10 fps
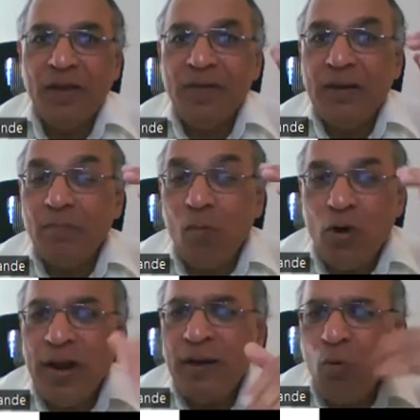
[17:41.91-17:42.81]
When
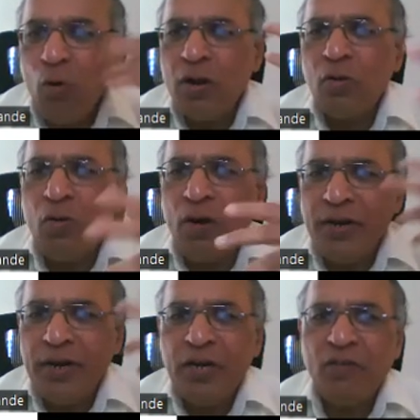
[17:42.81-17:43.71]
more and more
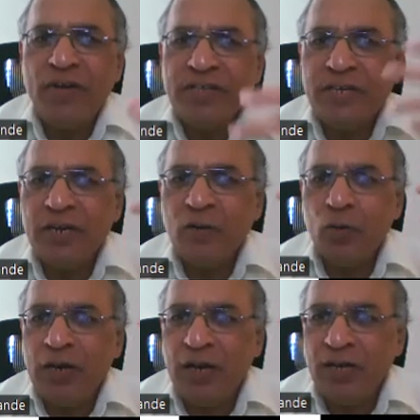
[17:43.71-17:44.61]
quantity of
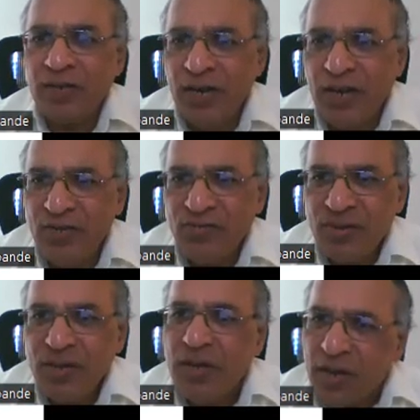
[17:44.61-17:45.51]
acetylcholine are released
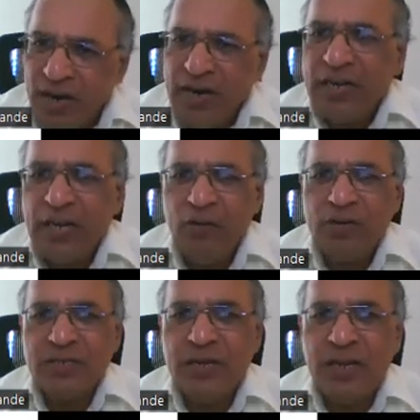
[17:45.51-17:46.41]

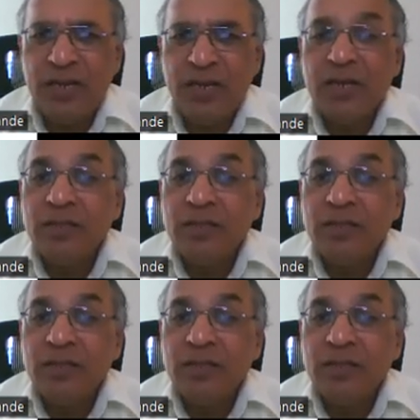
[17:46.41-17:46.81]
continuously,